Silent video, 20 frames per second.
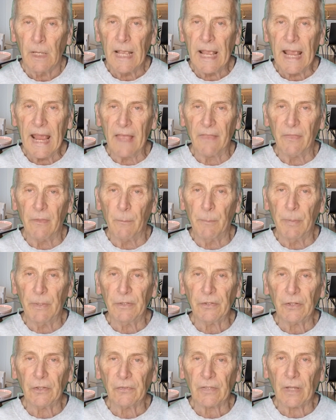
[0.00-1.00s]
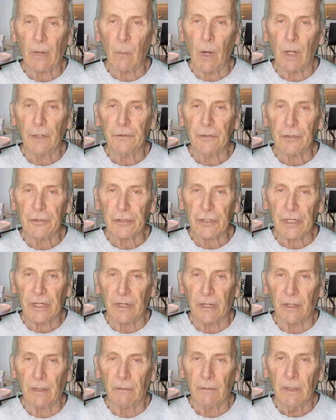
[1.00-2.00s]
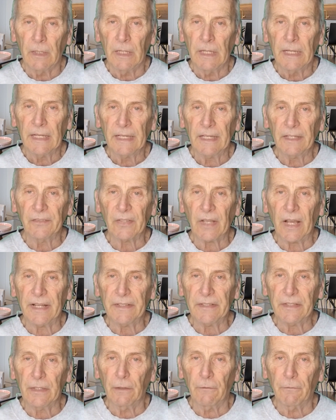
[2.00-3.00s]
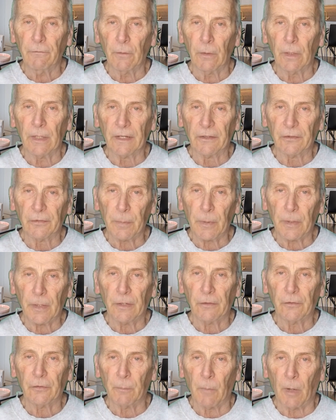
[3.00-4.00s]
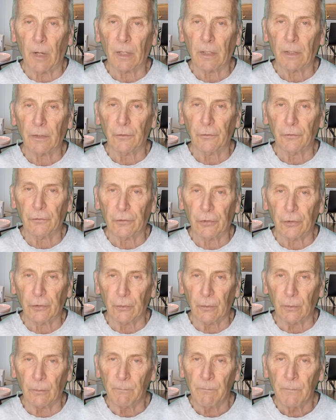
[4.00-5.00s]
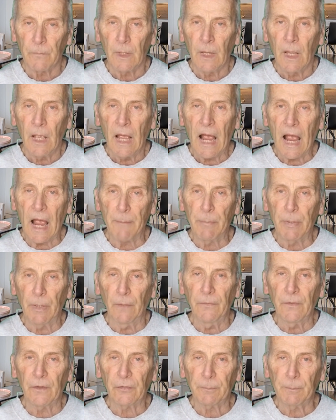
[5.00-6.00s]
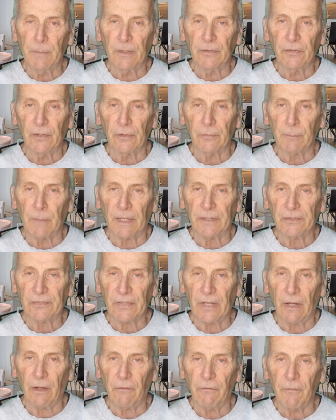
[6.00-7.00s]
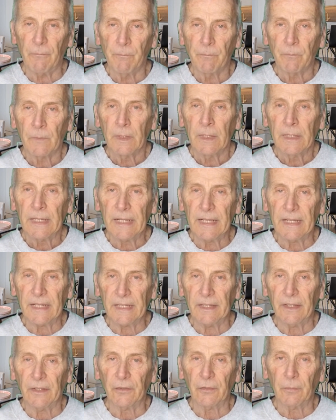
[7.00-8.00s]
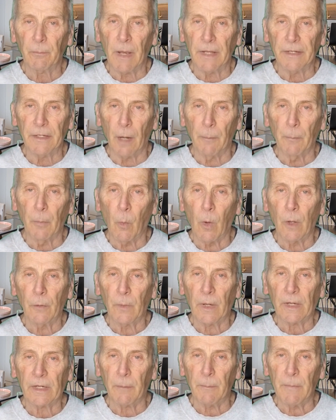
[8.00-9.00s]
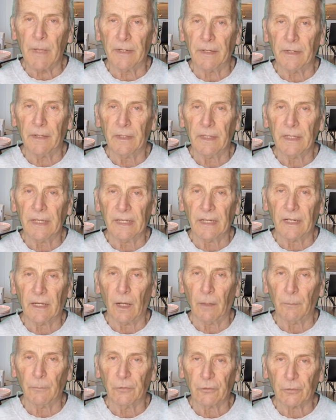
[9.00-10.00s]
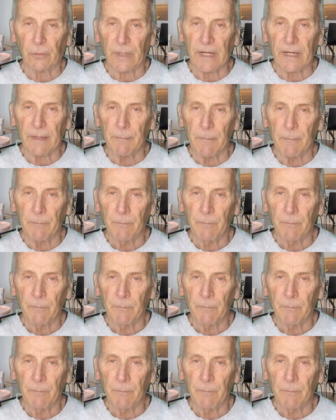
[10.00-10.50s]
And the business I want to share is ideal for experienced marketers too. I build this business myself. It is my number one recommended income stream.